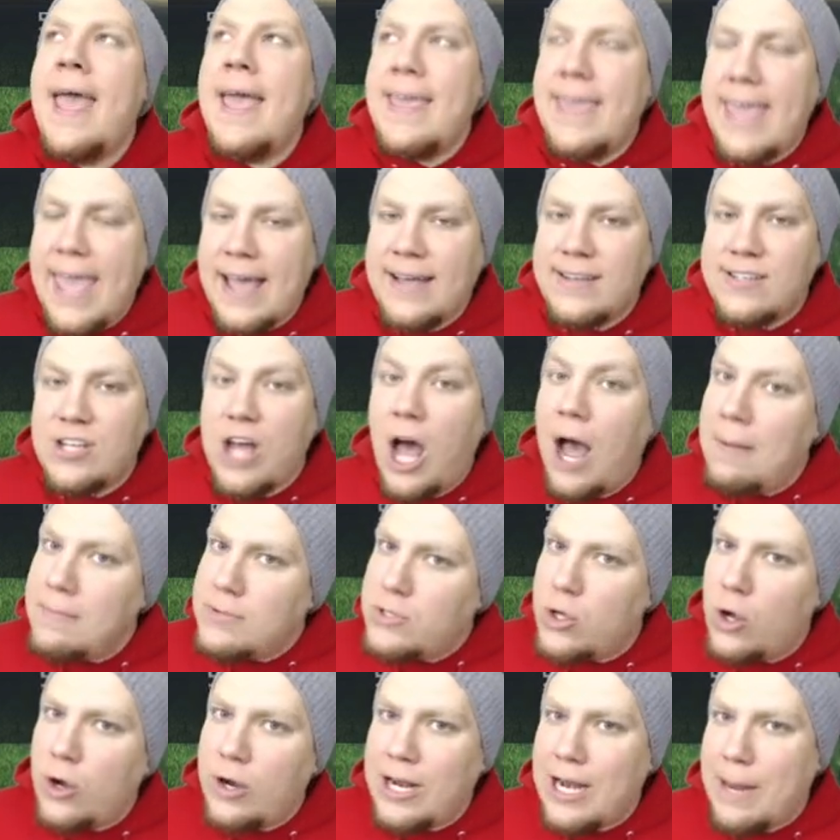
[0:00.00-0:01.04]
Yes, I'm
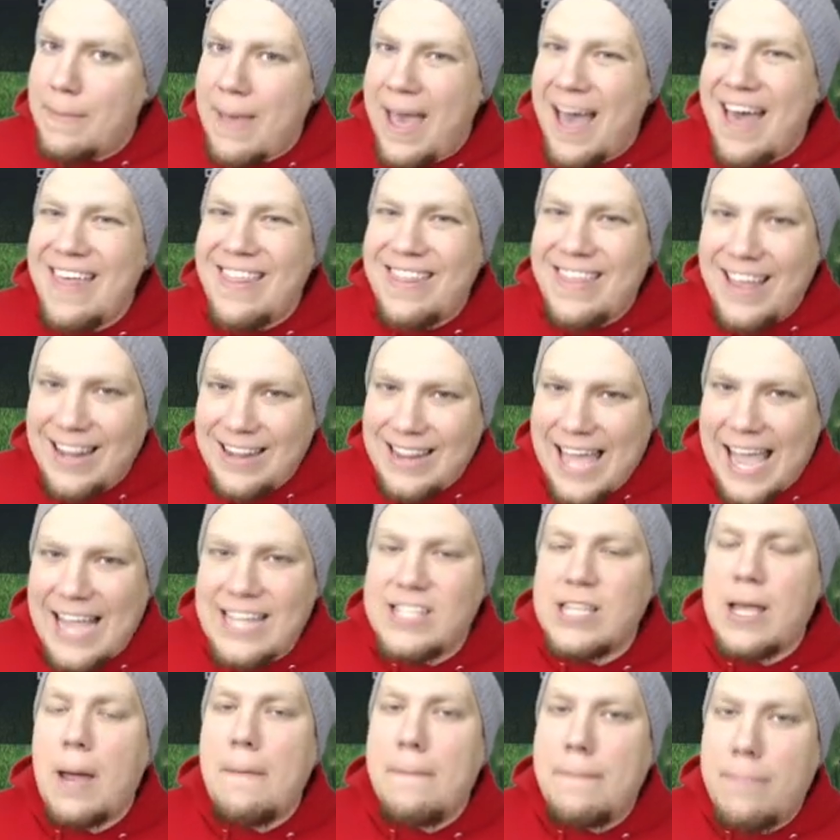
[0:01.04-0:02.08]
talking about the
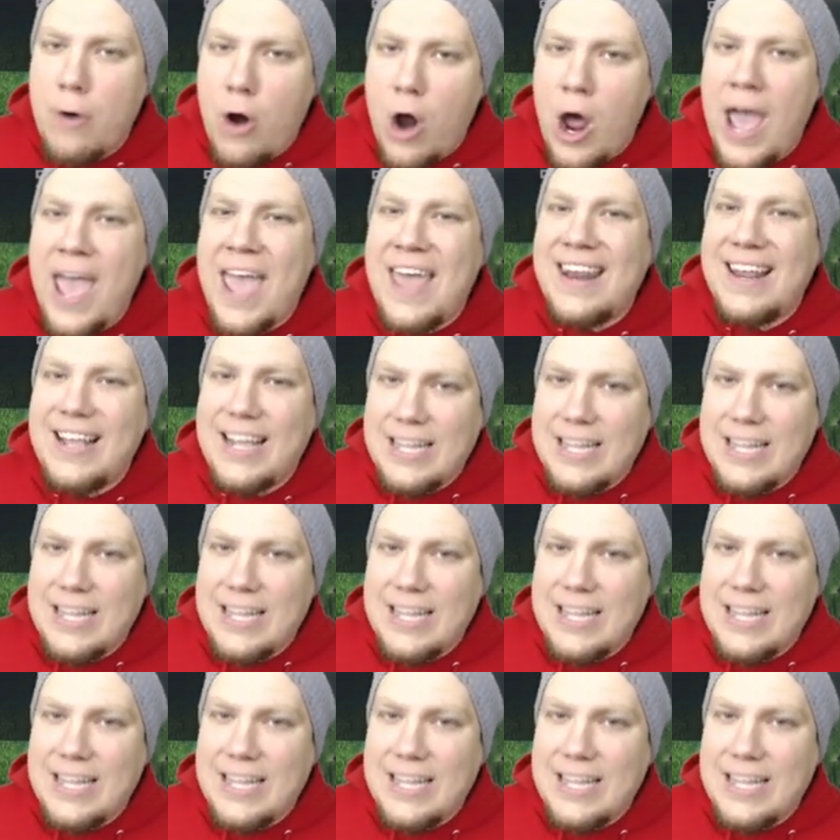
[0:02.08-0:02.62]
late Brian